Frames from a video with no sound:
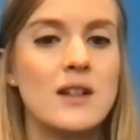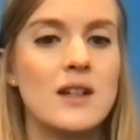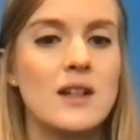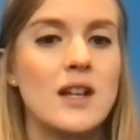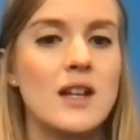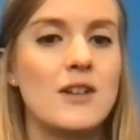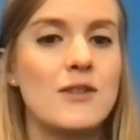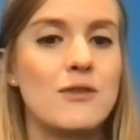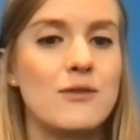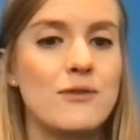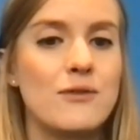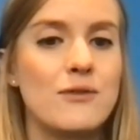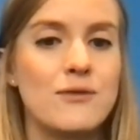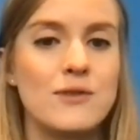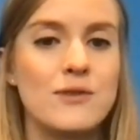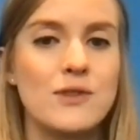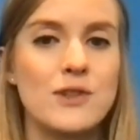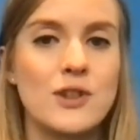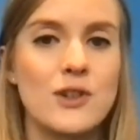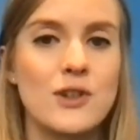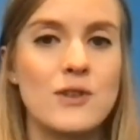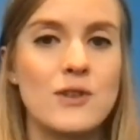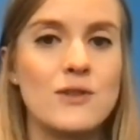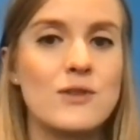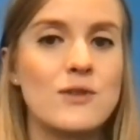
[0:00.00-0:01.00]
if
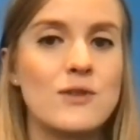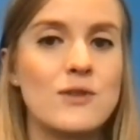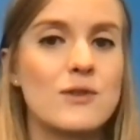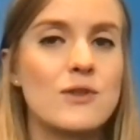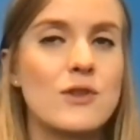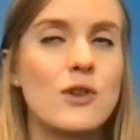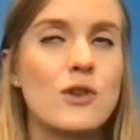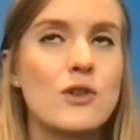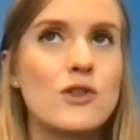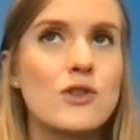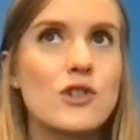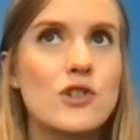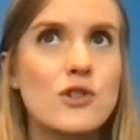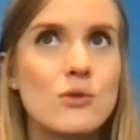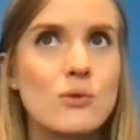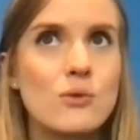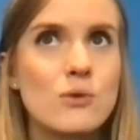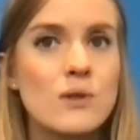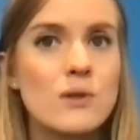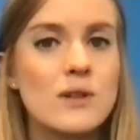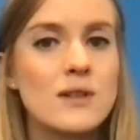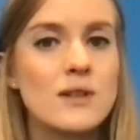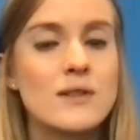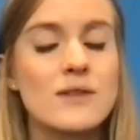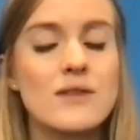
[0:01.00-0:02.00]
you're not
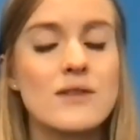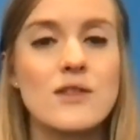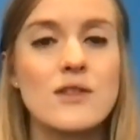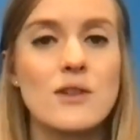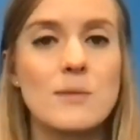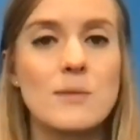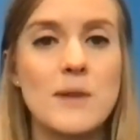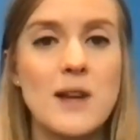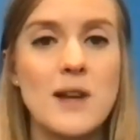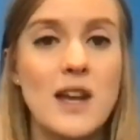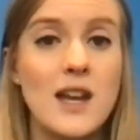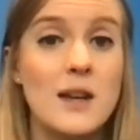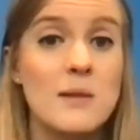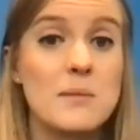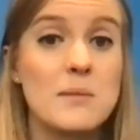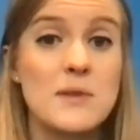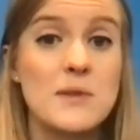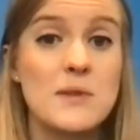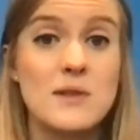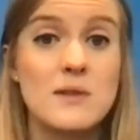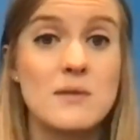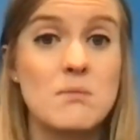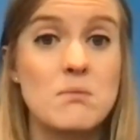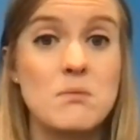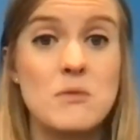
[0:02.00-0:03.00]
sure, so
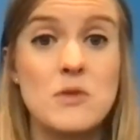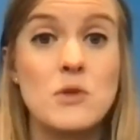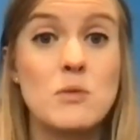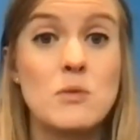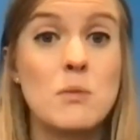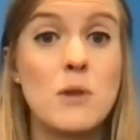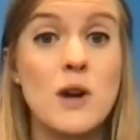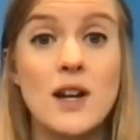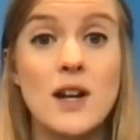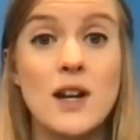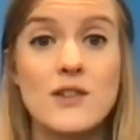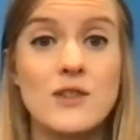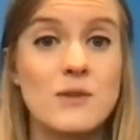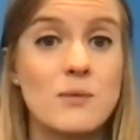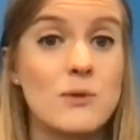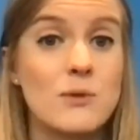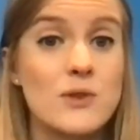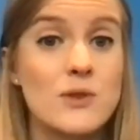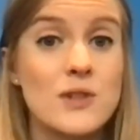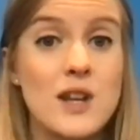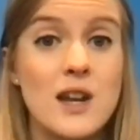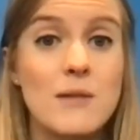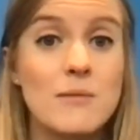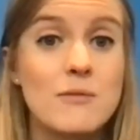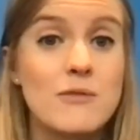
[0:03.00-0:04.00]
perhaps you might just want
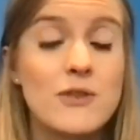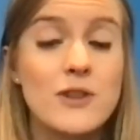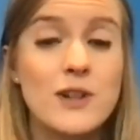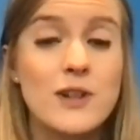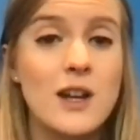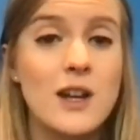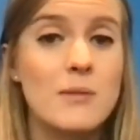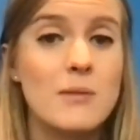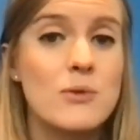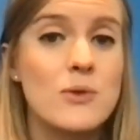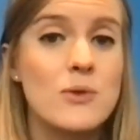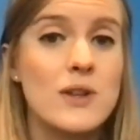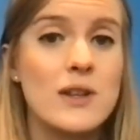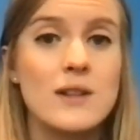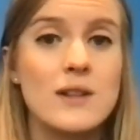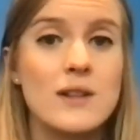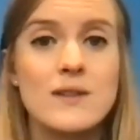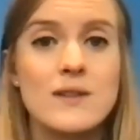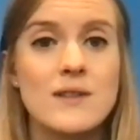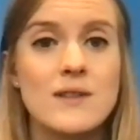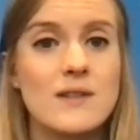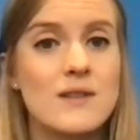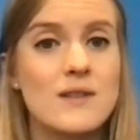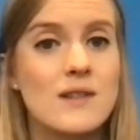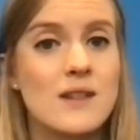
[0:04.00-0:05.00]
to come for a couple of
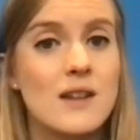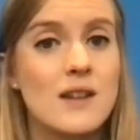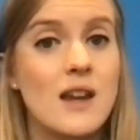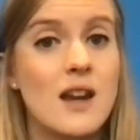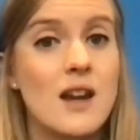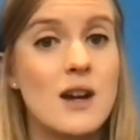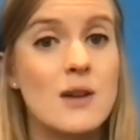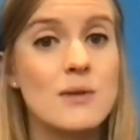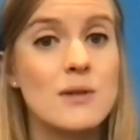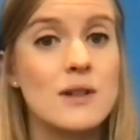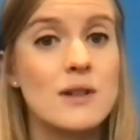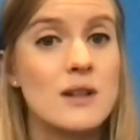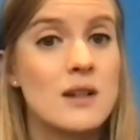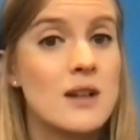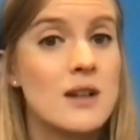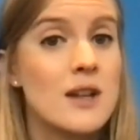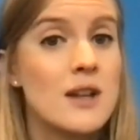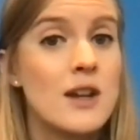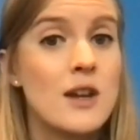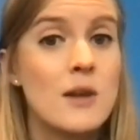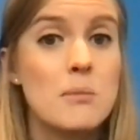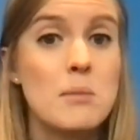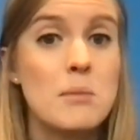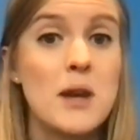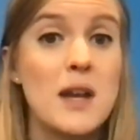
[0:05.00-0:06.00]
years and see how it
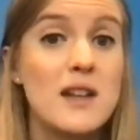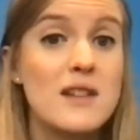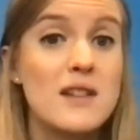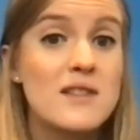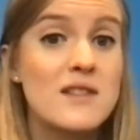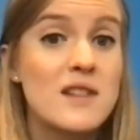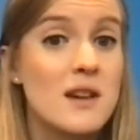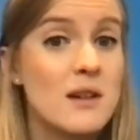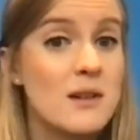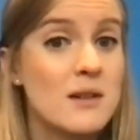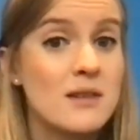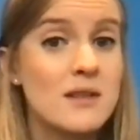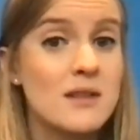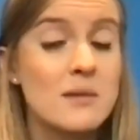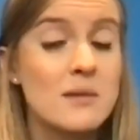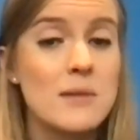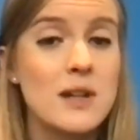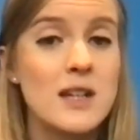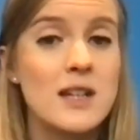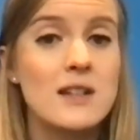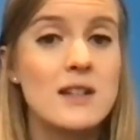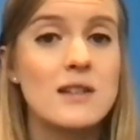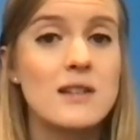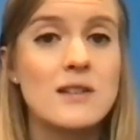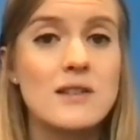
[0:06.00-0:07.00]
pans out and then
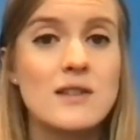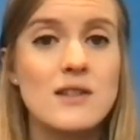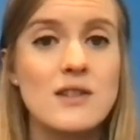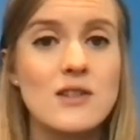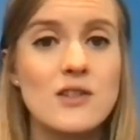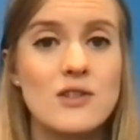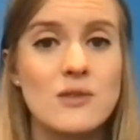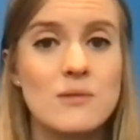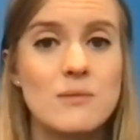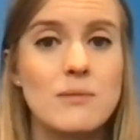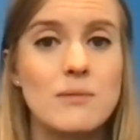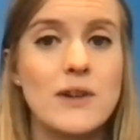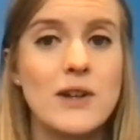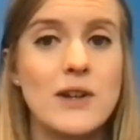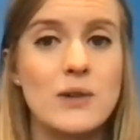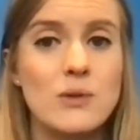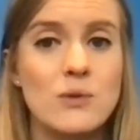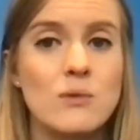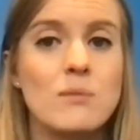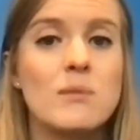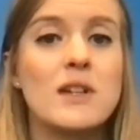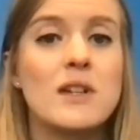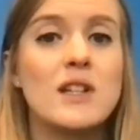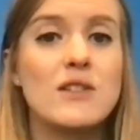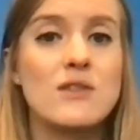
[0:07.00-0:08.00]
make a decision, by
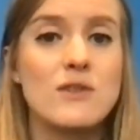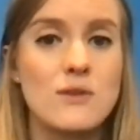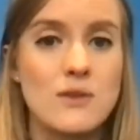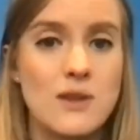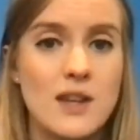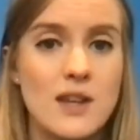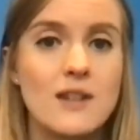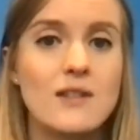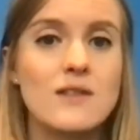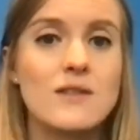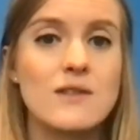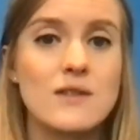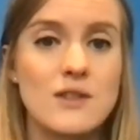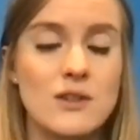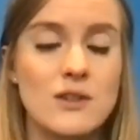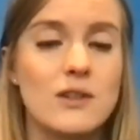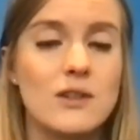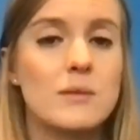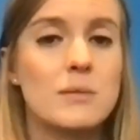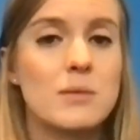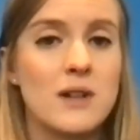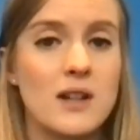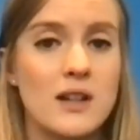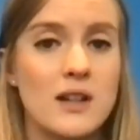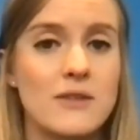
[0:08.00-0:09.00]
all means you can still
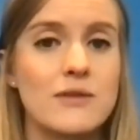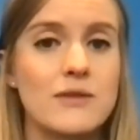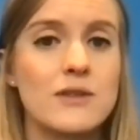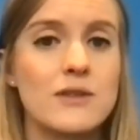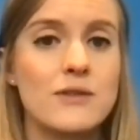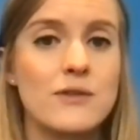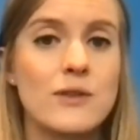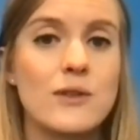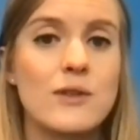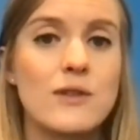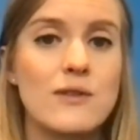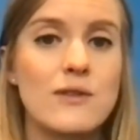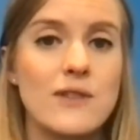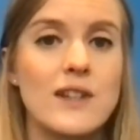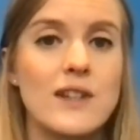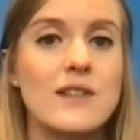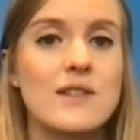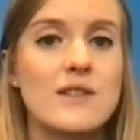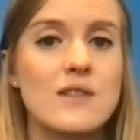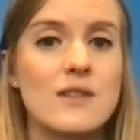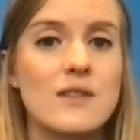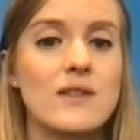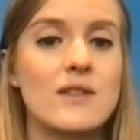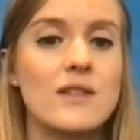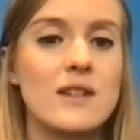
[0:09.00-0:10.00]
apply for a further
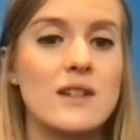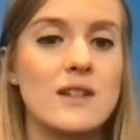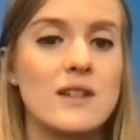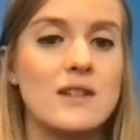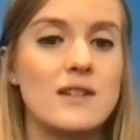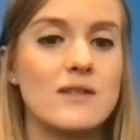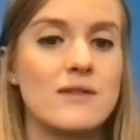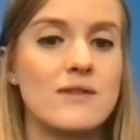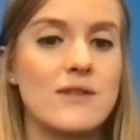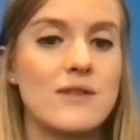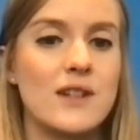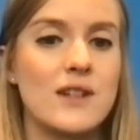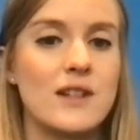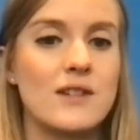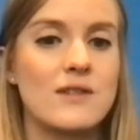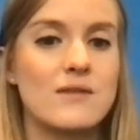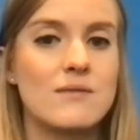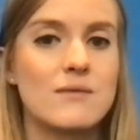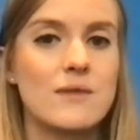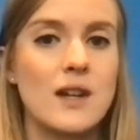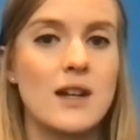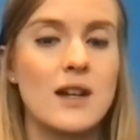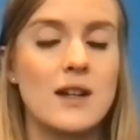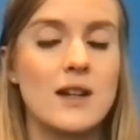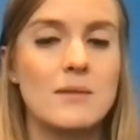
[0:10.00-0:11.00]
visa at the end of that
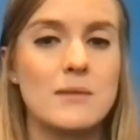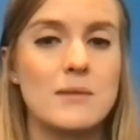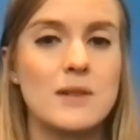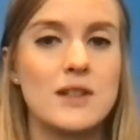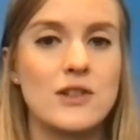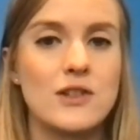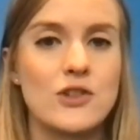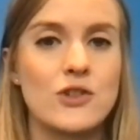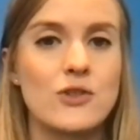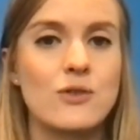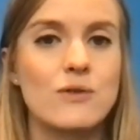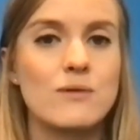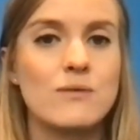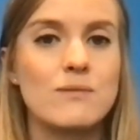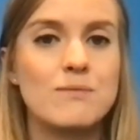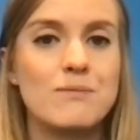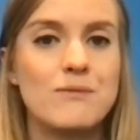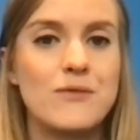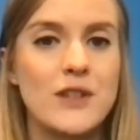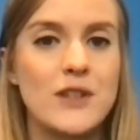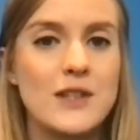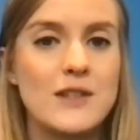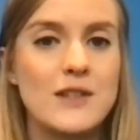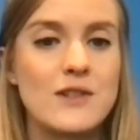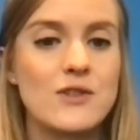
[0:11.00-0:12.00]
initial
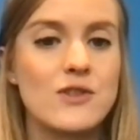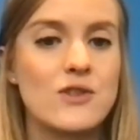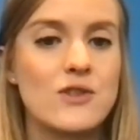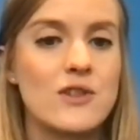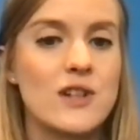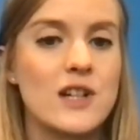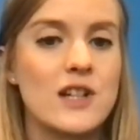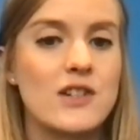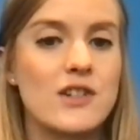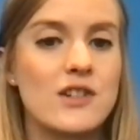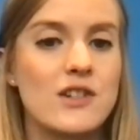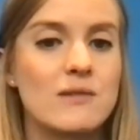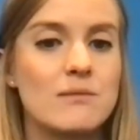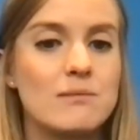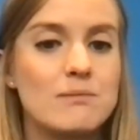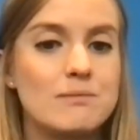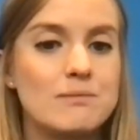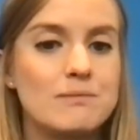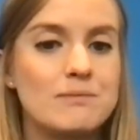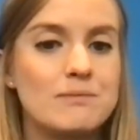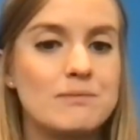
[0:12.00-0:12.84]
visa duration.